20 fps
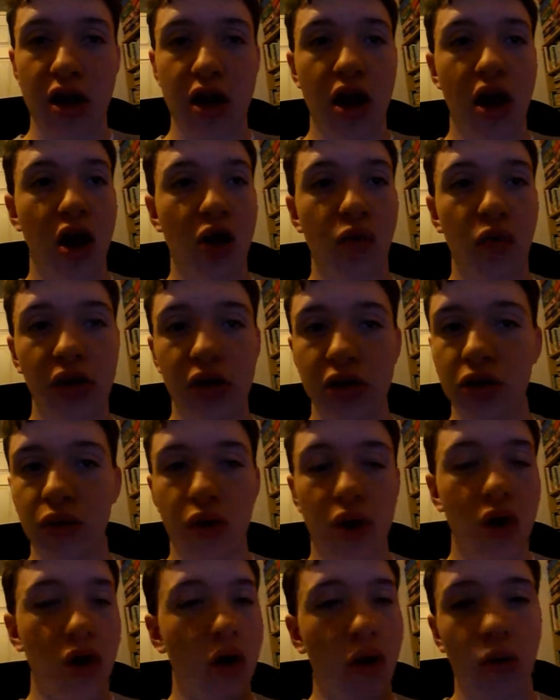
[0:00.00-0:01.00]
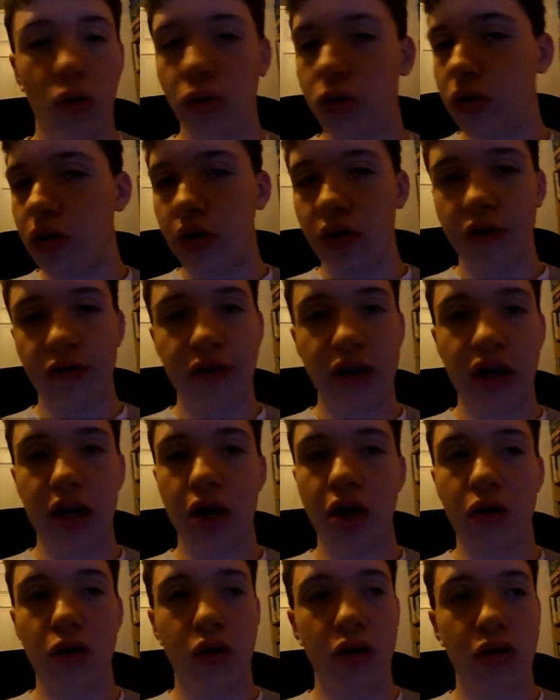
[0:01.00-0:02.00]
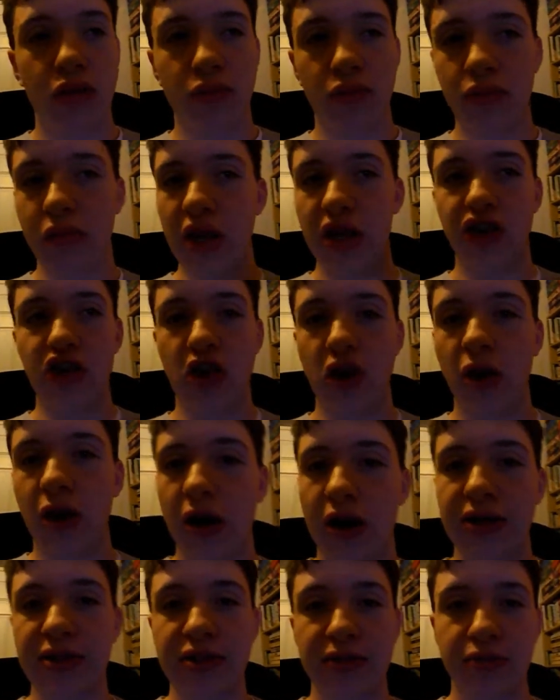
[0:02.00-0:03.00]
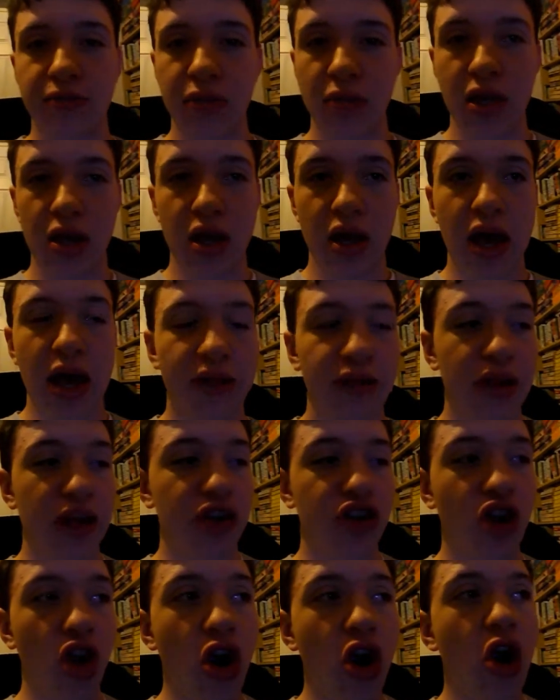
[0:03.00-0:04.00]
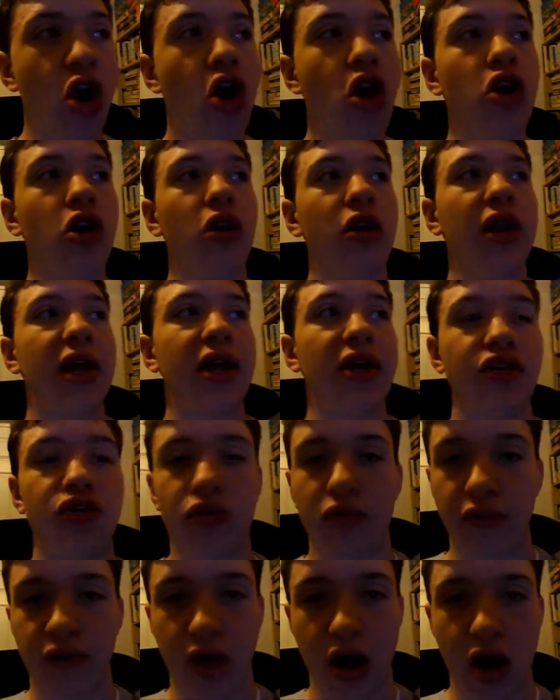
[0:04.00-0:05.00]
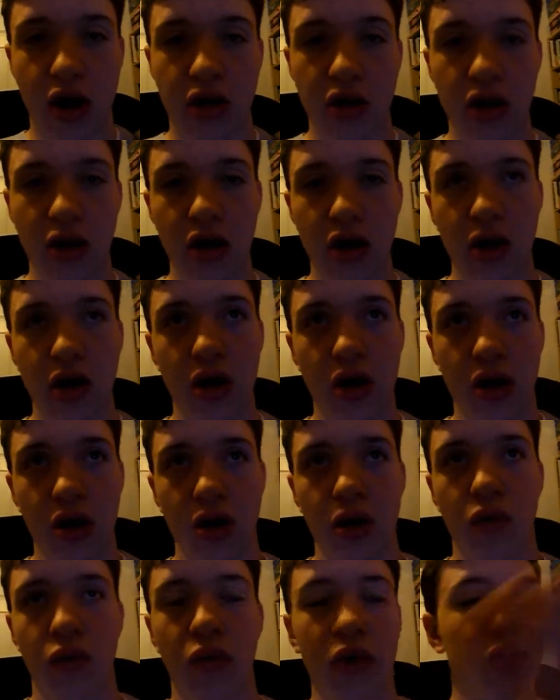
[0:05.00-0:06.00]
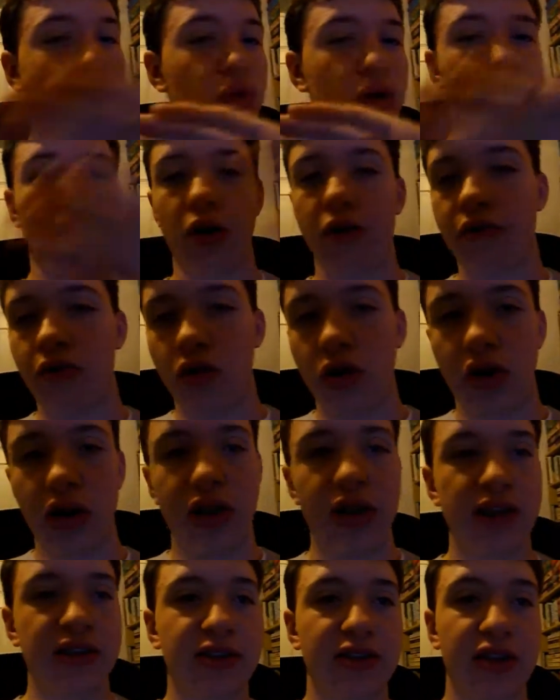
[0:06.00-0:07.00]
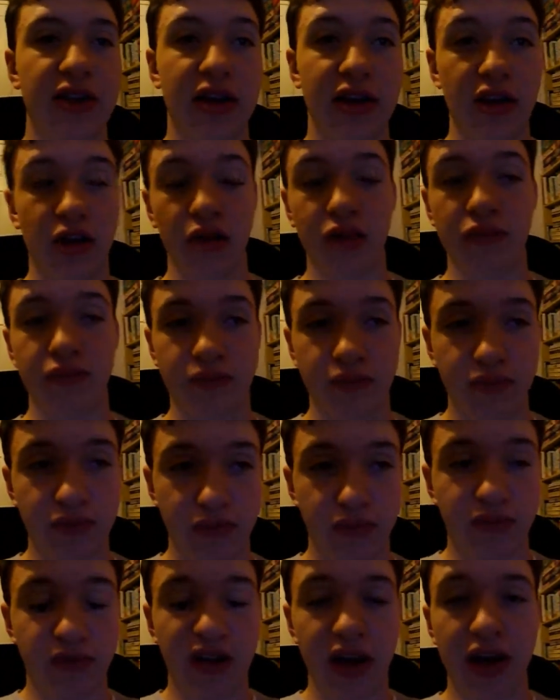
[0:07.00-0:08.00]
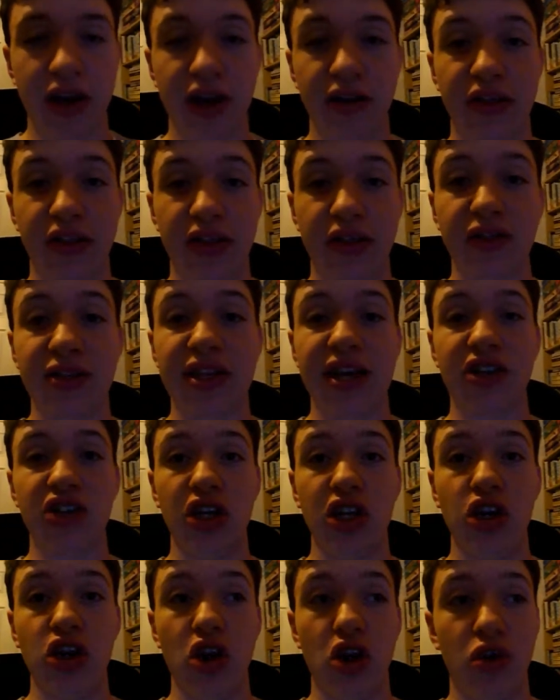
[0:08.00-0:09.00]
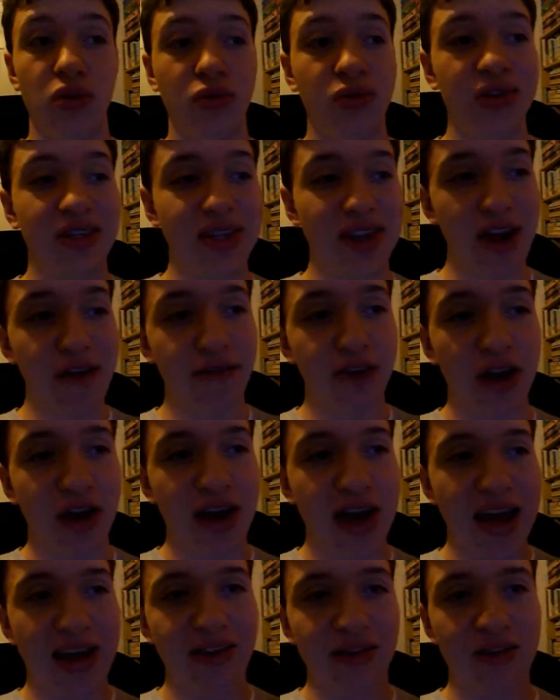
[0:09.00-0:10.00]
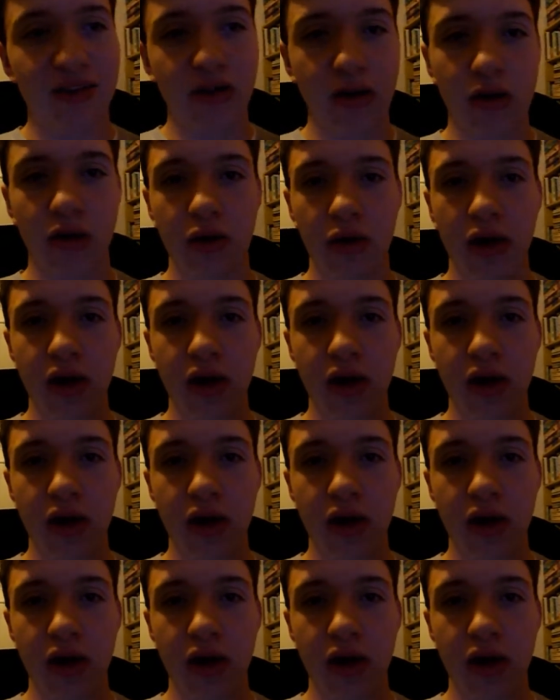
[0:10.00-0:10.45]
I will do a whole nother video on eternalism and the eternal nature of God, which will cover all of this, and you'll find out that there is actually no definite answer